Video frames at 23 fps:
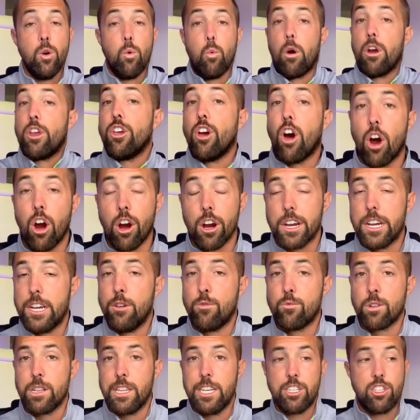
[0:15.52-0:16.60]
where you are
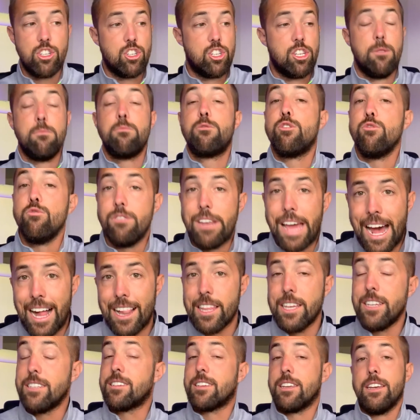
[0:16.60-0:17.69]
in relationship to
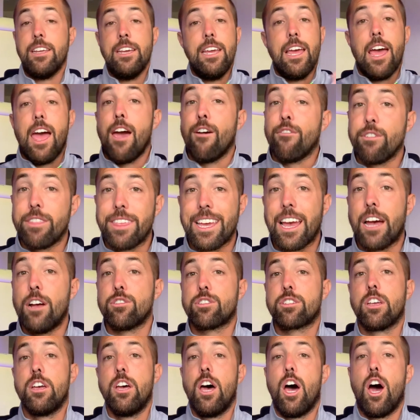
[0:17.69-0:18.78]
Dallas and everything
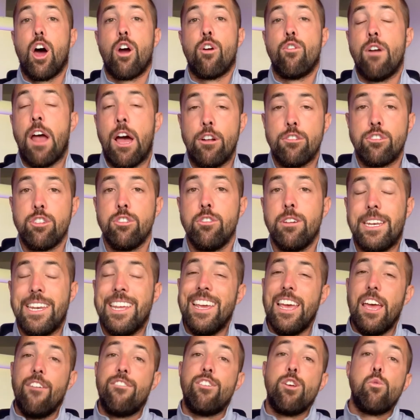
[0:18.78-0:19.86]
else around you. And
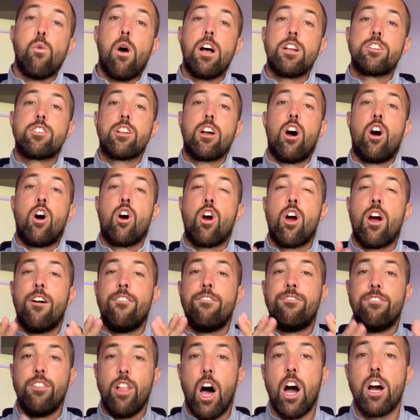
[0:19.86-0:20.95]
if you watched our
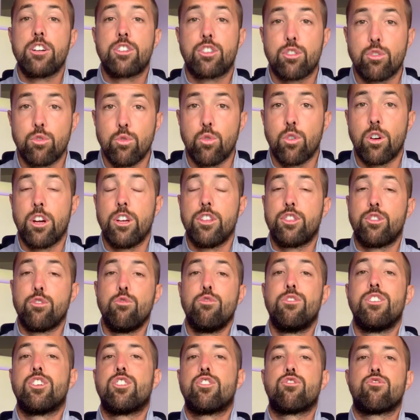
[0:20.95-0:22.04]
vlog tour through
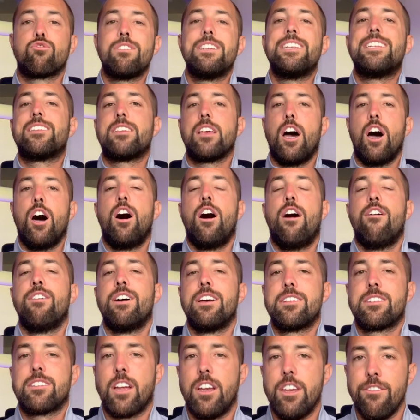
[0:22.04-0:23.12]
the streets of
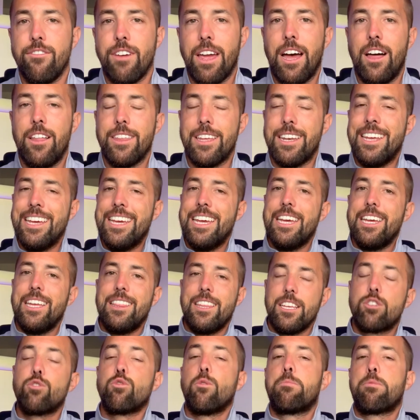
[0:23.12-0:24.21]
Sunnyvale, then
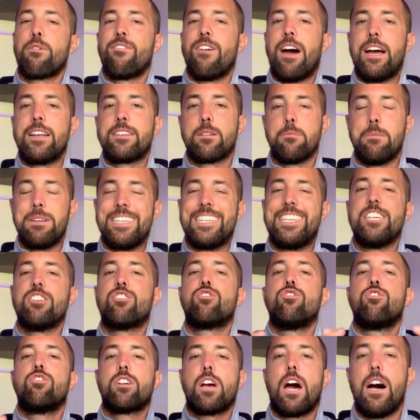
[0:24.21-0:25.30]
this will provide some
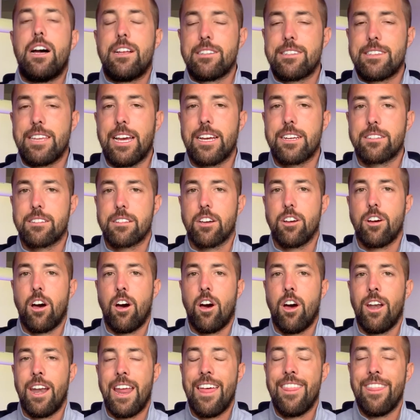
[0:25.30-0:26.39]
additional context
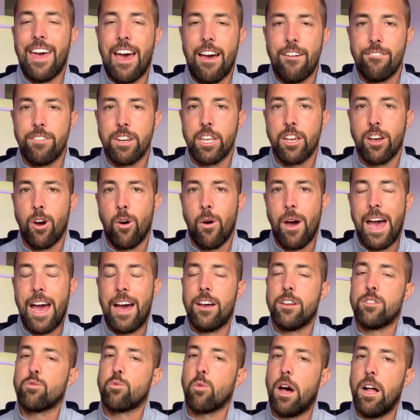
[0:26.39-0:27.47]
on that video
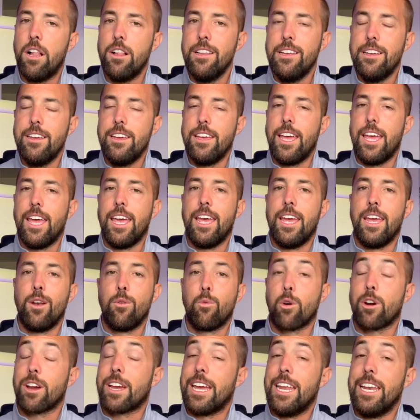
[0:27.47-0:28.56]
as well. And
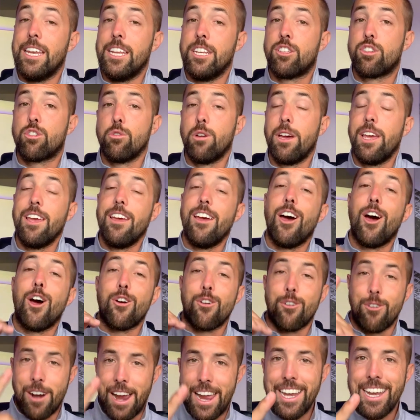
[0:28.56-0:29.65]
we're getting into it
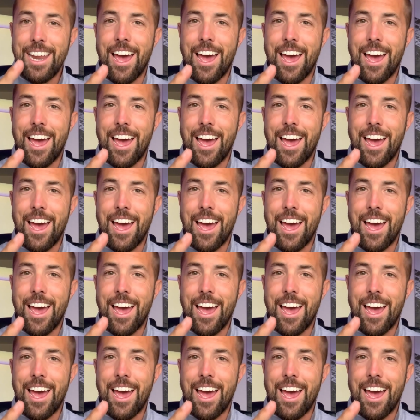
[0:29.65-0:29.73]
right